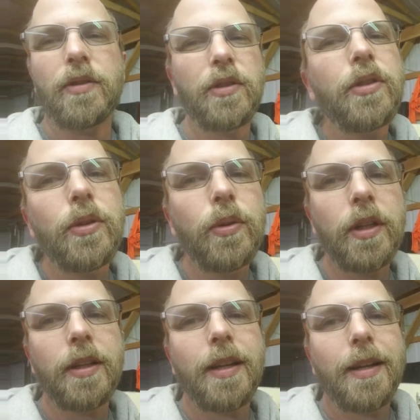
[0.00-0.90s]
too,
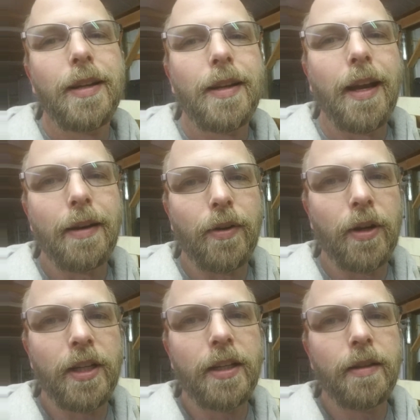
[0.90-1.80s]
kind of our,
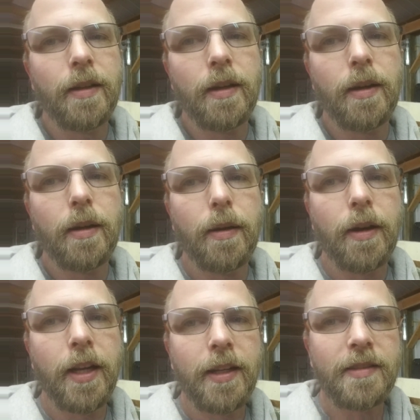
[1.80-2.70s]
our
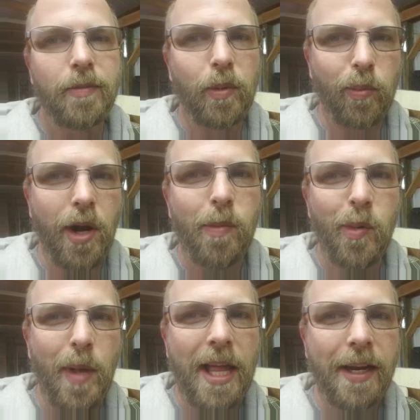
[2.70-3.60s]
guineas have been
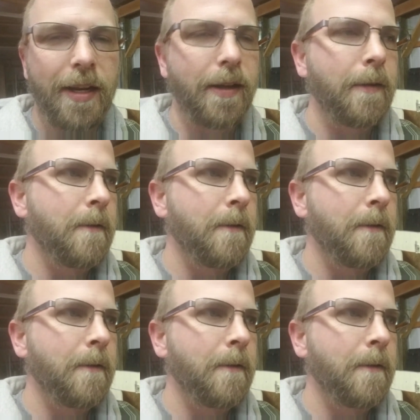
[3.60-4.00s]
problematic.